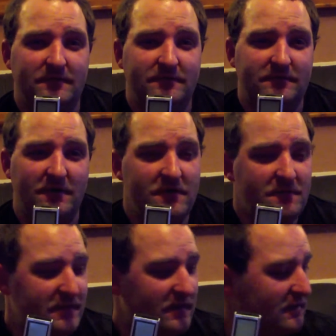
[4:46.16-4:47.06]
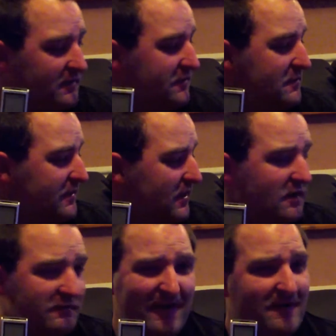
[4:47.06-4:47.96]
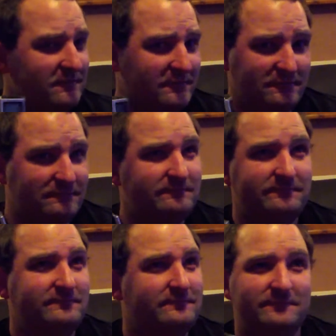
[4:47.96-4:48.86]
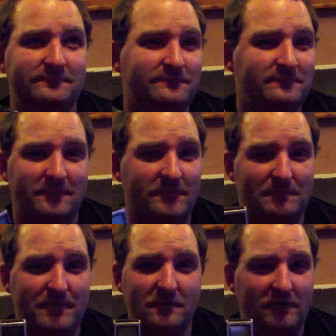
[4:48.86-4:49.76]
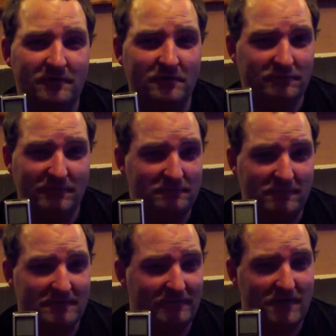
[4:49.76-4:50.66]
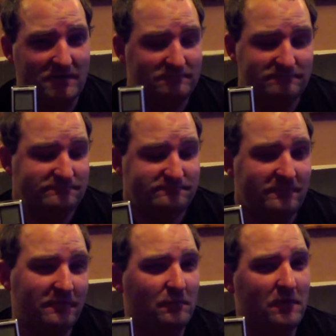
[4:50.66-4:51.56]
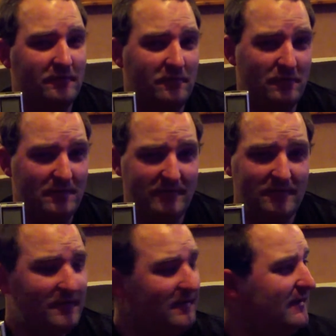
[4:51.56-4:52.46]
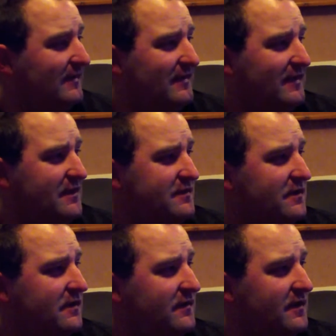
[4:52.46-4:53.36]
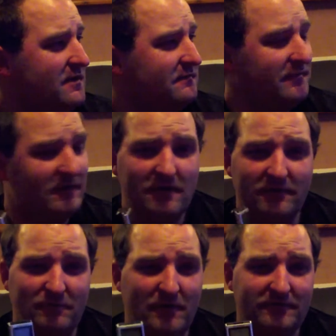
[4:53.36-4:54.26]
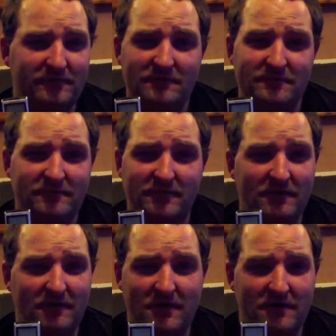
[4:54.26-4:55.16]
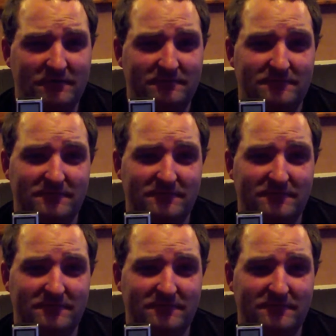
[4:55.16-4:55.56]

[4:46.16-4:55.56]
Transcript: So you'll be going around some building or some graveyard, or whatever, and you can ask questions. You can ask,